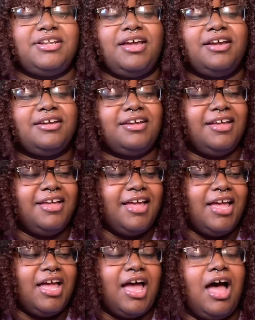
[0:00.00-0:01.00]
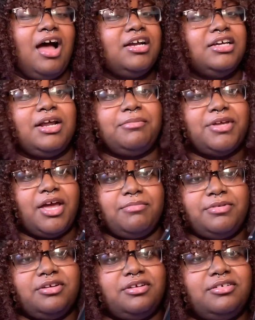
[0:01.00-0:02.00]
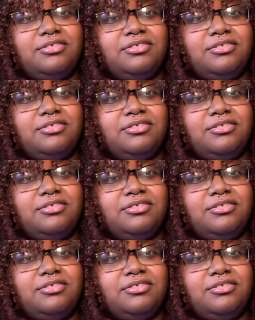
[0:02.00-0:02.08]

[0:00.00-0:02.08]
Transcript: Like, I cannot be happier.